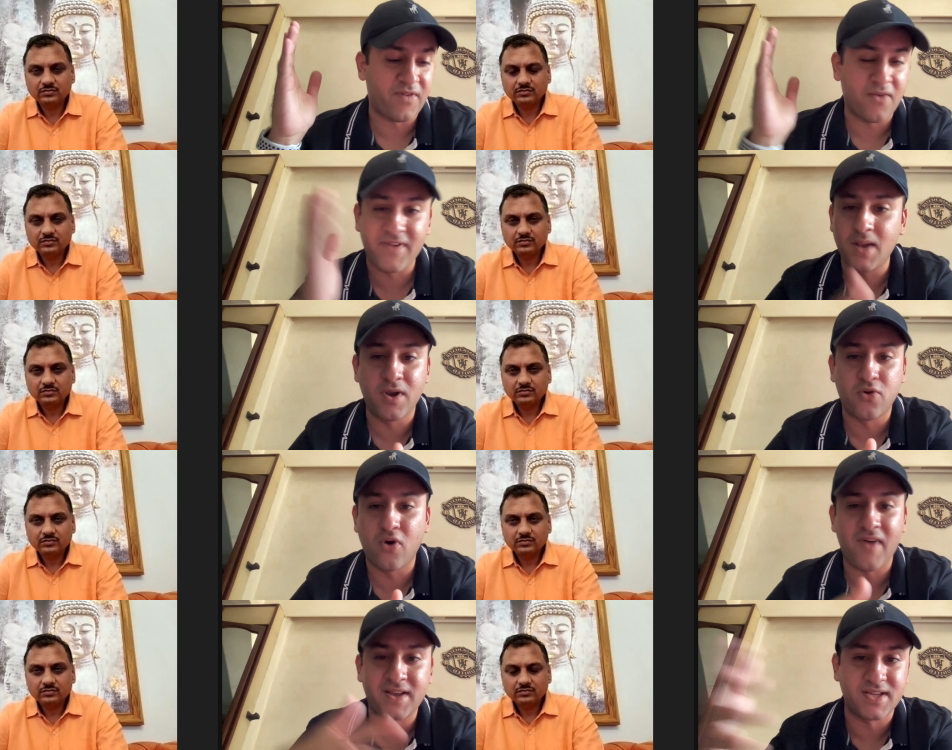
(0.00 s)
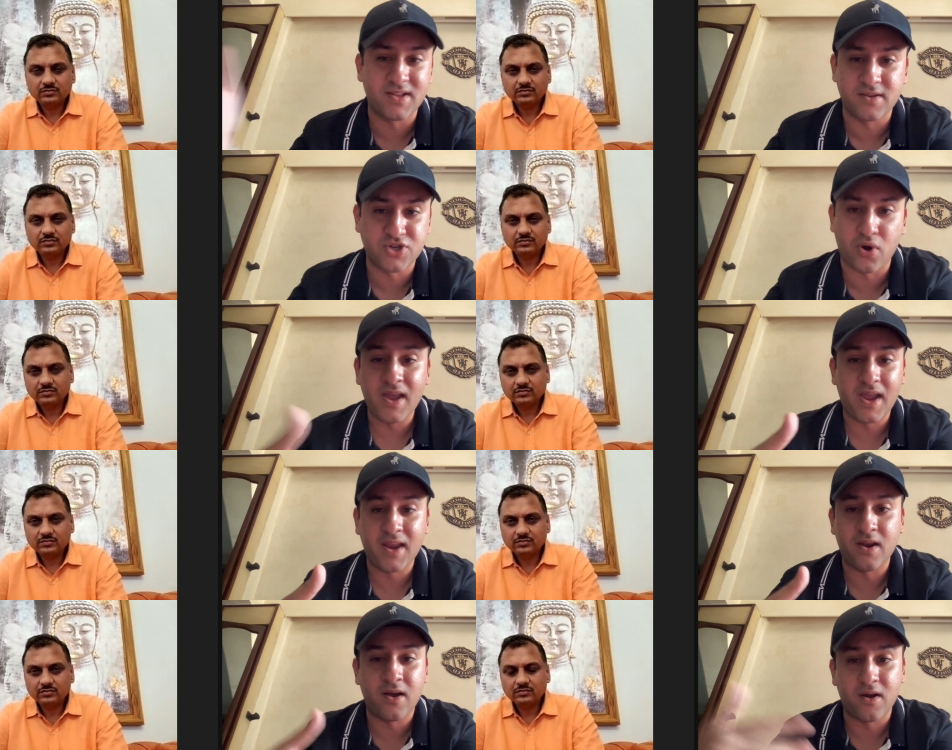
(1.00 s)
Speaker 1: available Covaxin shots in
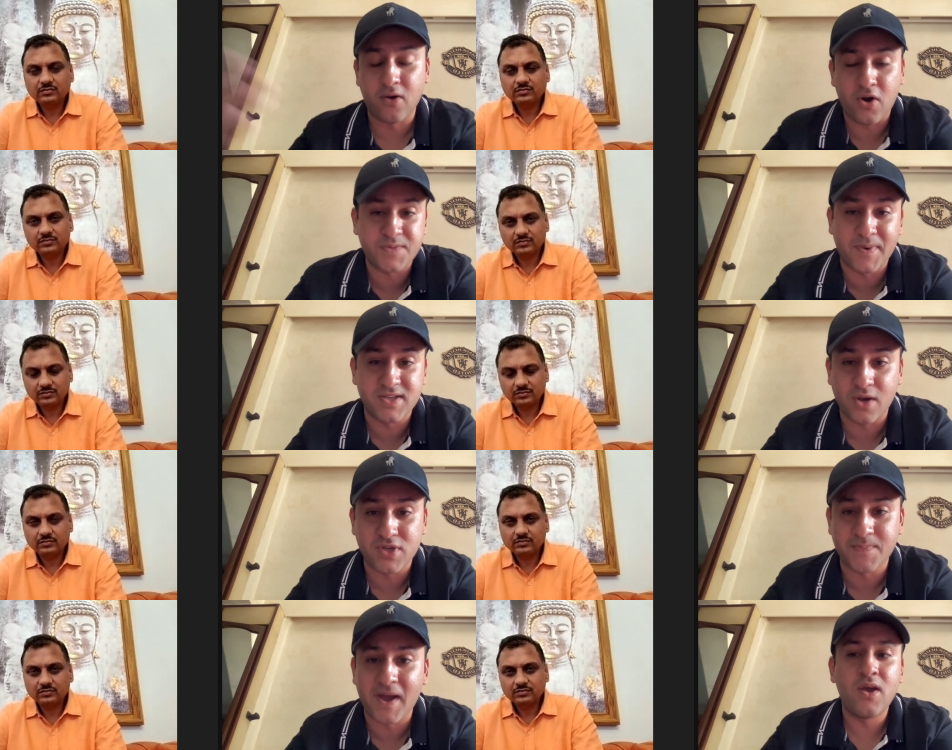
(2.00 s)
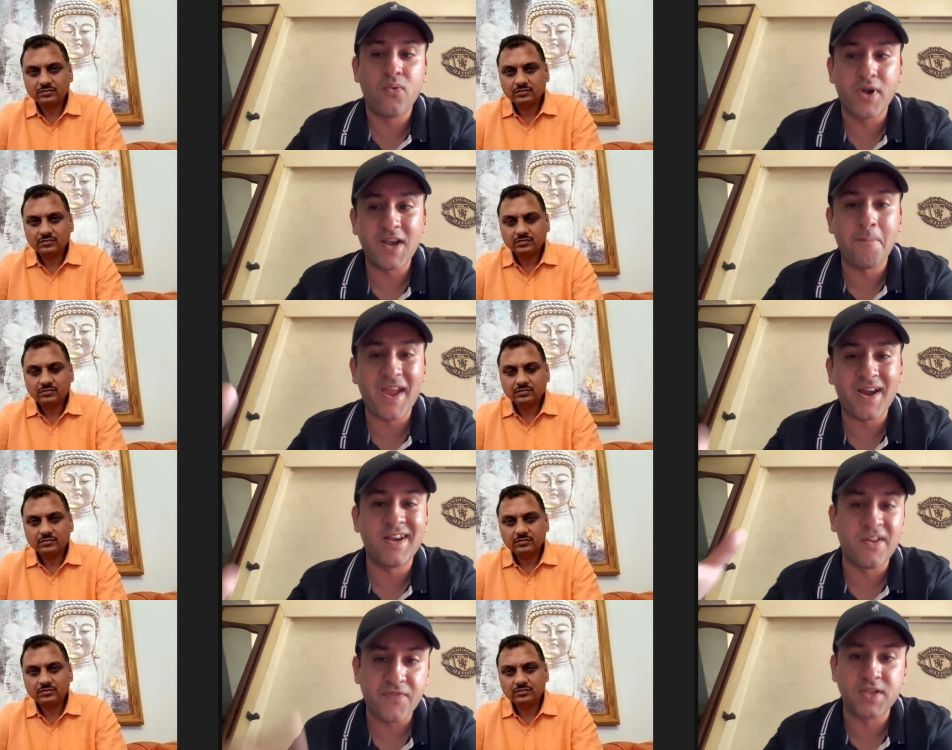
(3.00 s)
uh, hospitals close by, would it make a
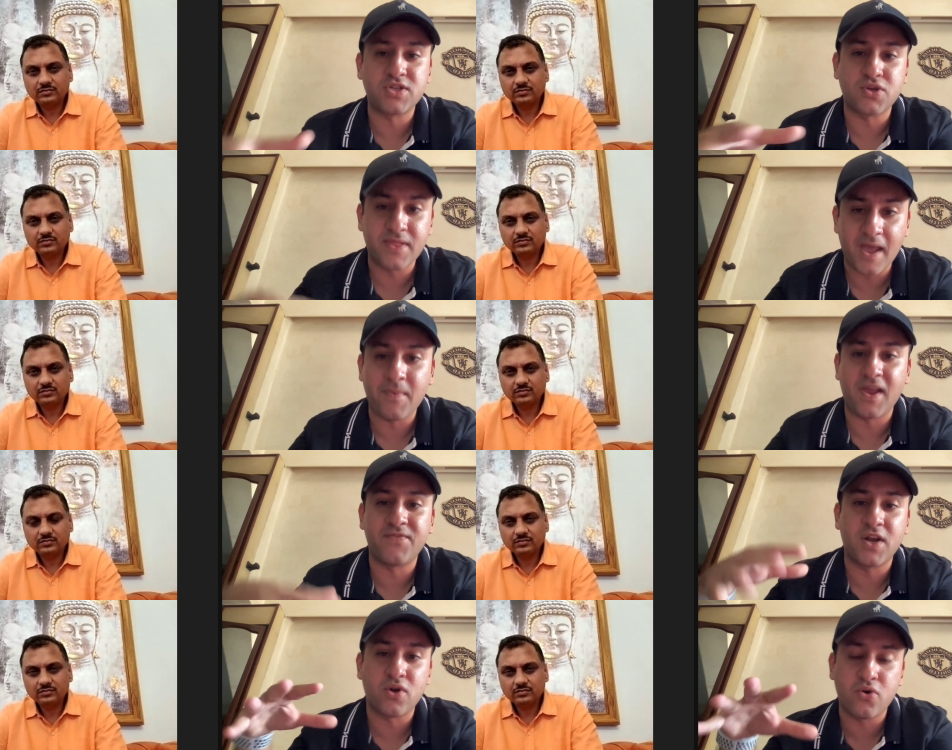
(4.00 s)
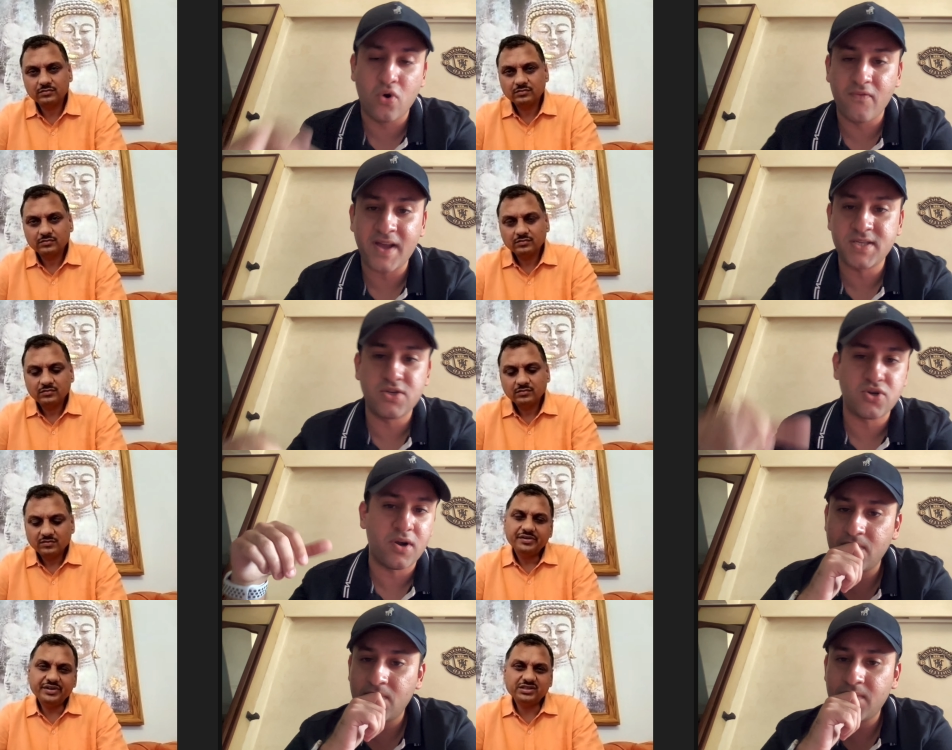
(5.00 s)
difference to them if they took a Covaxin shot?
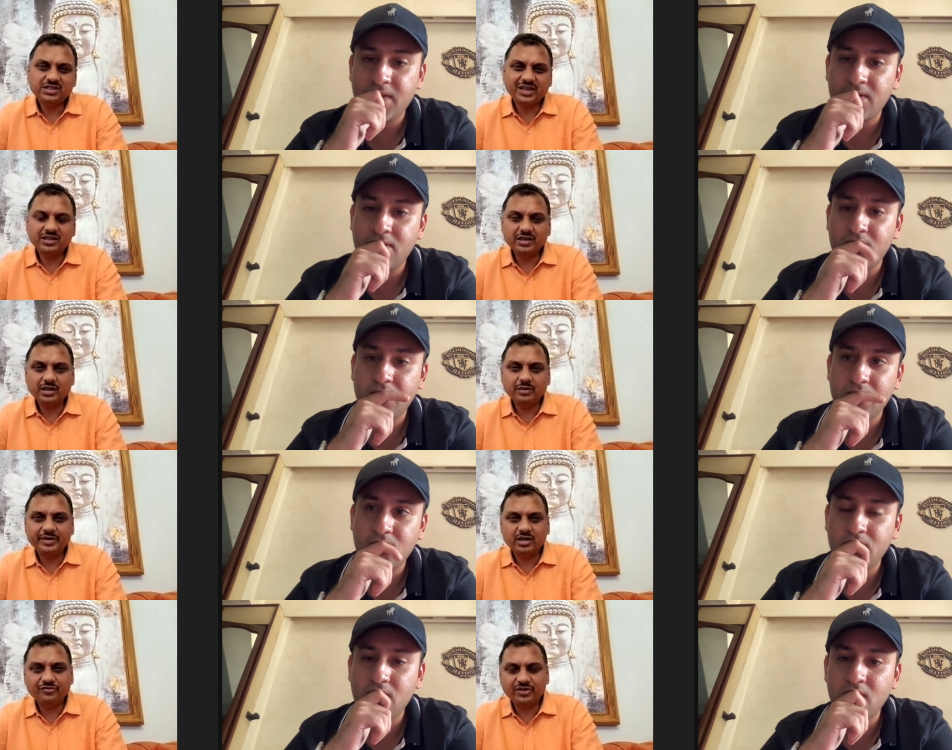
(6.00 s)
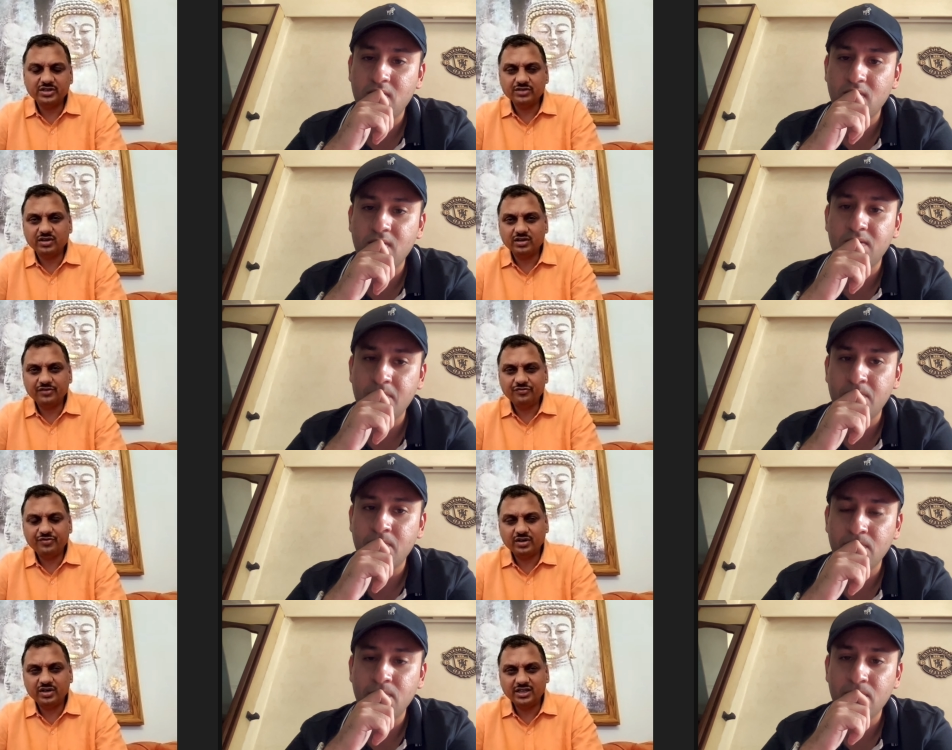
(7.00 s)
Speaker 2: Yes, I think it will make a difference. If the if uh,
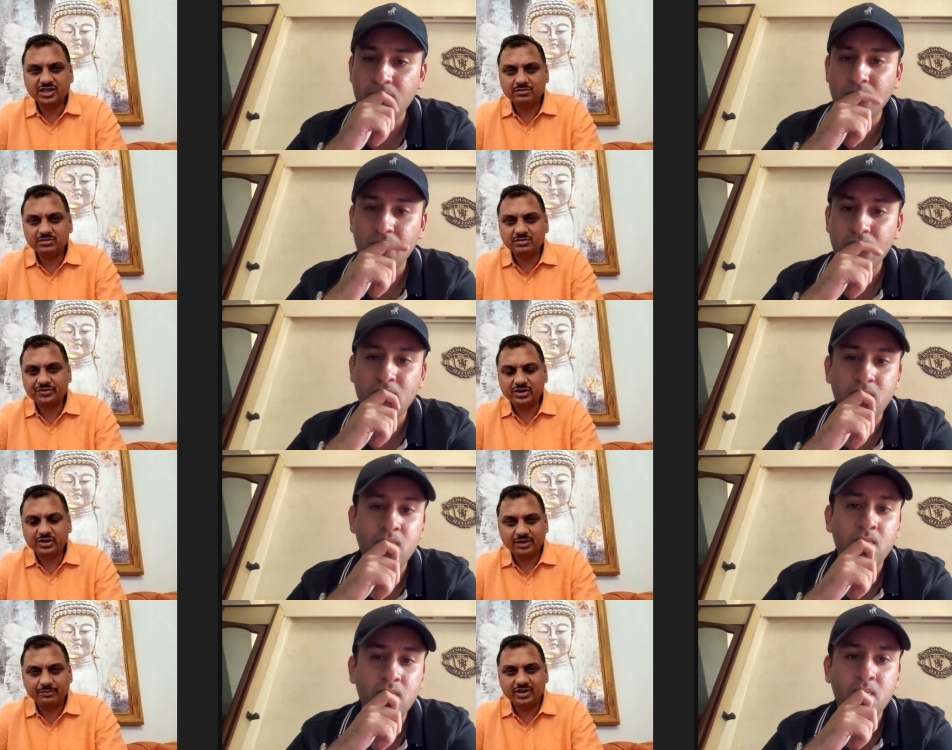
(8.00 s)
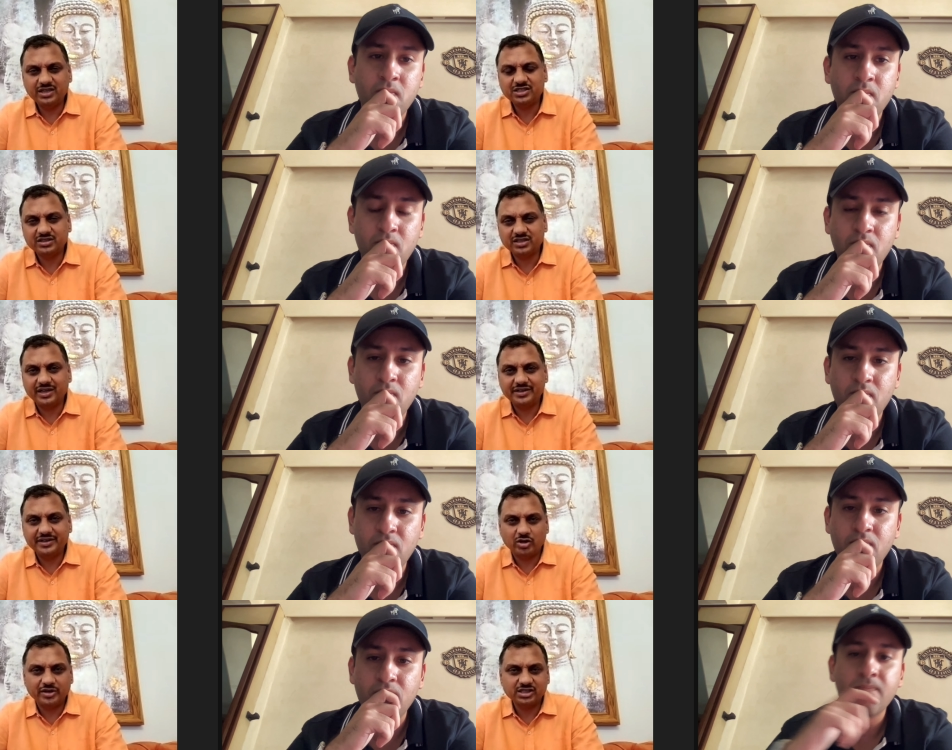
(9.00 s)
let's say I'm just giving an example, let's say Thailand is
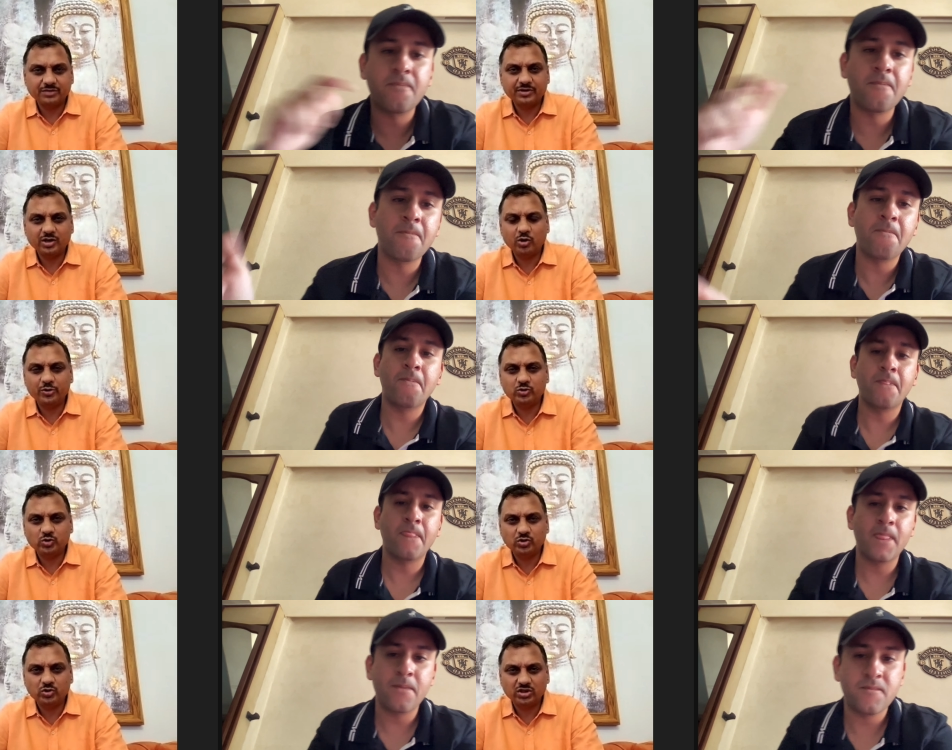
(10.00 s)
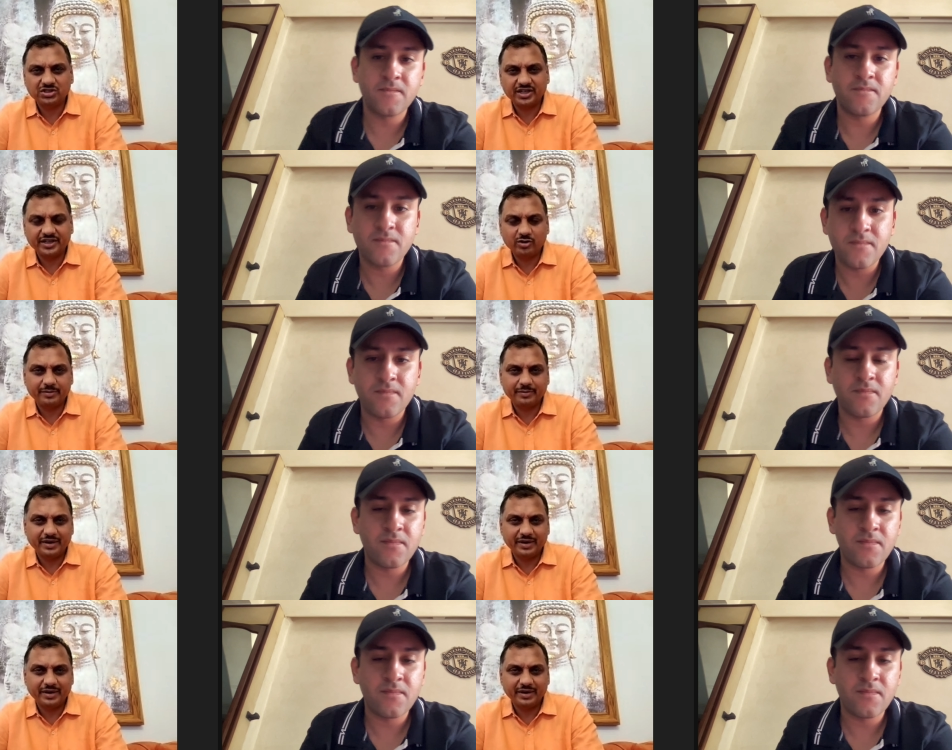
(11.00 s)
not accepting, how do you do, do the sign on at